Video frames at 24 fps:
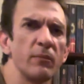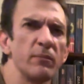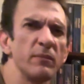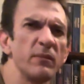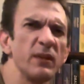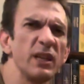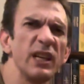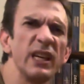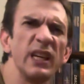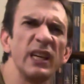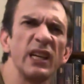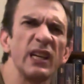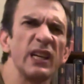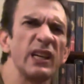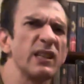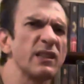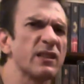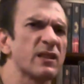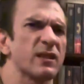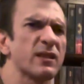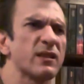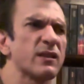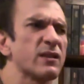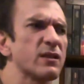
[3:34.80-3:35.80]

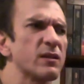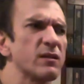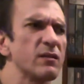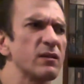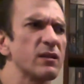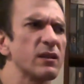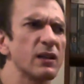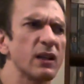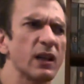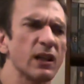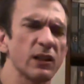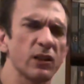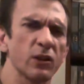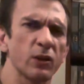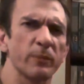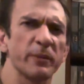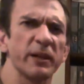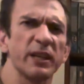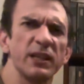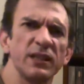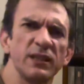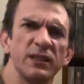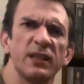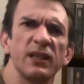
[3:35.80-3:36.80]
It's a little
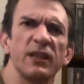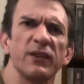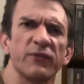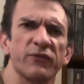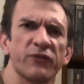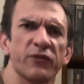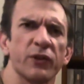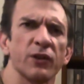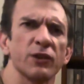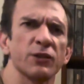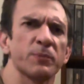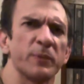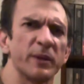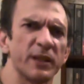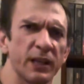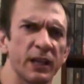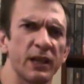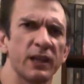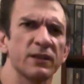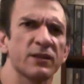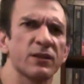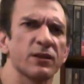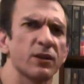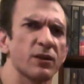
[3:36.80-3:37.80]
bit easy at first, but then
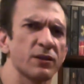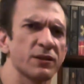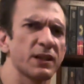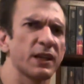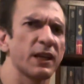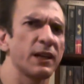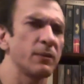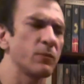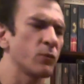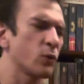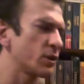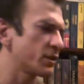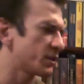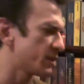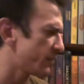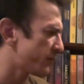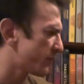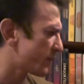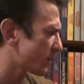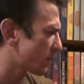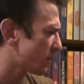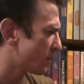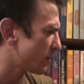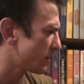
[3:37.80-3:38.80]
it starts getting more
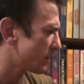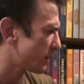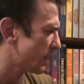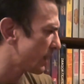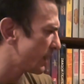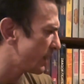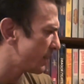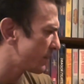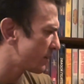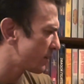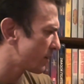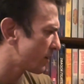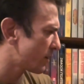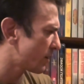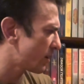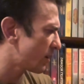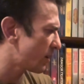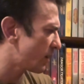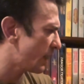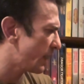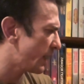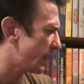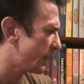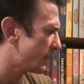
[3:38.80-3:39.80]
difficult
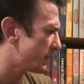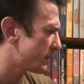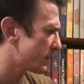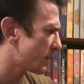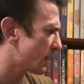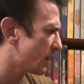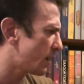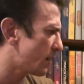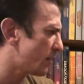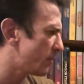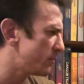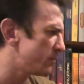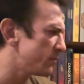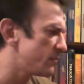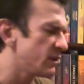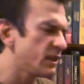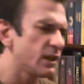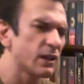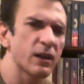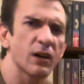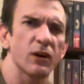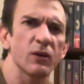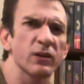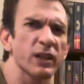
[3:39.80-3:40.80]
later. And,
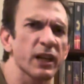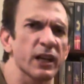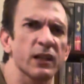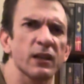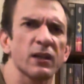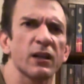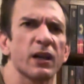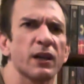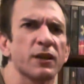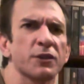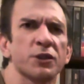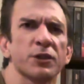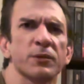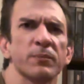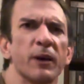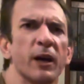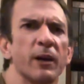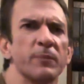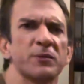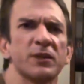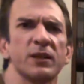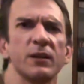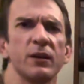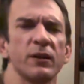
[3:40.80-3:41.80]
like a lot of
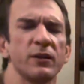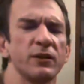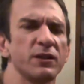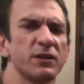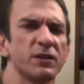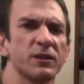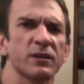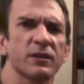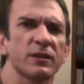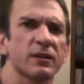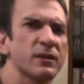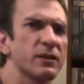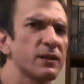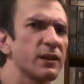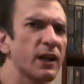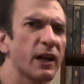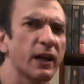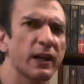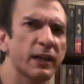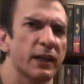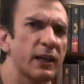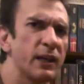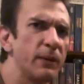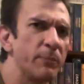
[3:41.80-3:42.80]
shmups, you just got
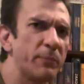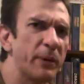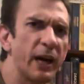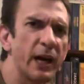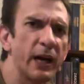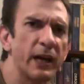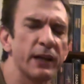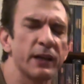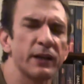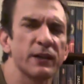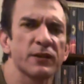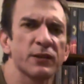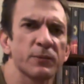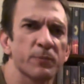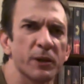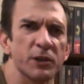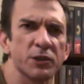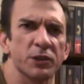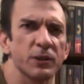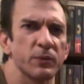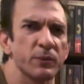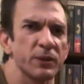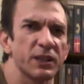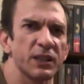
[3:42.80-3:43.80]
to keep at it,
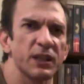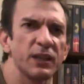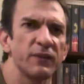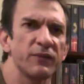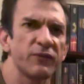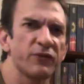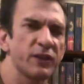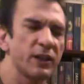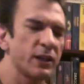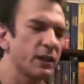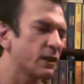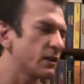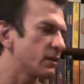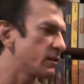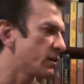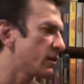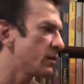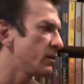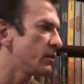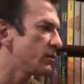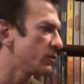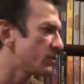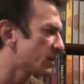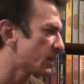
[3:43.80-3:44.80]
especially with the infinite
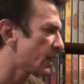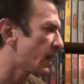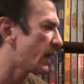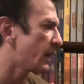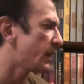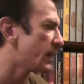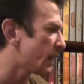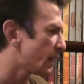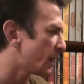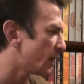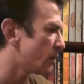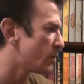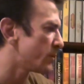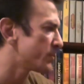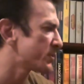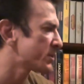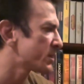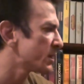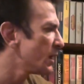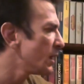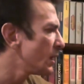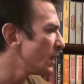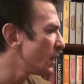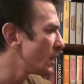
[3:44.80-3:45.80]
continues. That
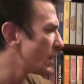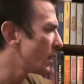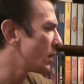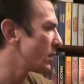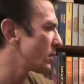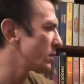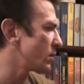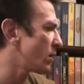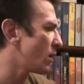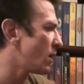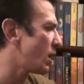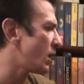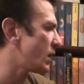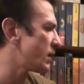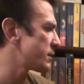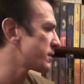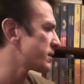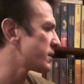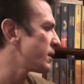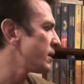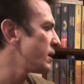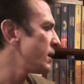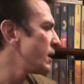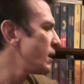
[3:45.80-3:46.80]
helps a lot.